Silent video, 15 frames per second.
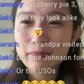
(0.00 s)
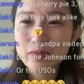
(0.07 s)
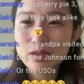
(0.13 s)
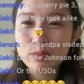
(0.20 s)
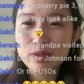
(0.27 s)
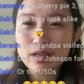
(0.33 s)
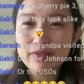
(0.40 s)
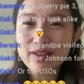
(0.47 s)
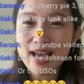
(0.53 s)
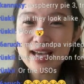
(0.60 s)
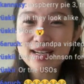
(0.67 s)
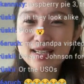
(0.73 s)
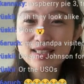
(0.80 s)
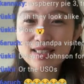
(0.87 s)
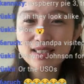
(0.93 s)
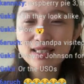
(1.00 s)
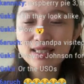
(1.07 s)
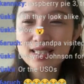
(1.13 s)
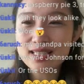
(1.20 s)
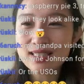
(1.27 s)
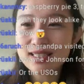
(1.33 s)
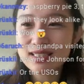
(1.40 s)
And we have added it to the
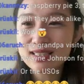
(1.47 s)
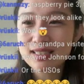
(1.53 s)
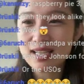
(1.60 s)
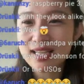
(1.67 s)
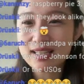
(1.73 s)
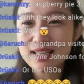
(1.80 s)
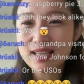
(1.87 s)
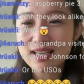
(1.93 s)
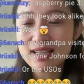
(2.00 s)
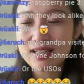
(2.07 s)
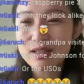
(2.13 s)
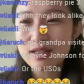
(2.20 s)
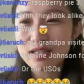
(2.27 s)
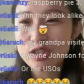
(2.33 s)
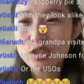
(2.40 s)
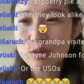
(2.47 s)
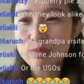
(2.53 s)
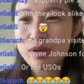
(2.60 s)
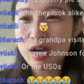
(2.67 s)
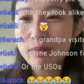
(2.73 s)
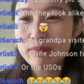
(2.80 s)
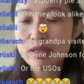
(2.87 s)
list, and then it should
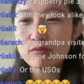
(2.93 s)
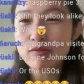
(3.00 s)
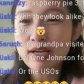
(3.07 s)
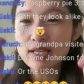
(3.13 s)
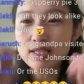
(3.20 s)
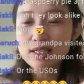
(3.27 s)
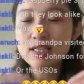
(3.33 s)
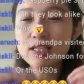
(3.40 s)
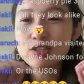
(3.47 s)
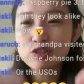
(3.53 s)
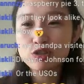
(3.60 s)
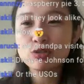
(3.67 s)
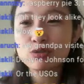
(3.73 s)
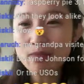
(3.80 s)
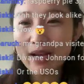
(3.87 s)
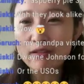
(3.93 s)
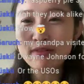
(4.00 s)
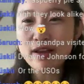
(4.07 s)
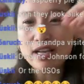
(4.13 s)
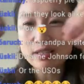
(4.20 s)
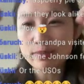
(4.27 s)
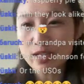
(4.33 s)
pop me right into my
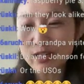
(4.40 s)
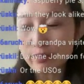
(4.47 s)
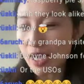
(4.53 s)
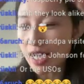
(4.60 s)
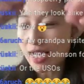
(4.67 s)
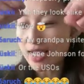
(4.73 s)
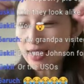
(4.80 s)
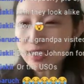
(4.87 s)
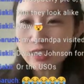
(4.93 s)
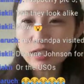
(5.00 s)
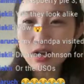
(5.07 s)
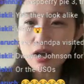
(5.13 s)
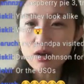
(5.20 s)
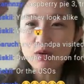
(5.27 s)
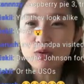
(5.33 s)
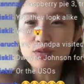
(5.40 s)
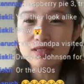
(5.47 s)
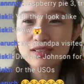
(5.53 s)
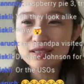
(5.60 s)
Raspberry Pi. Let's go.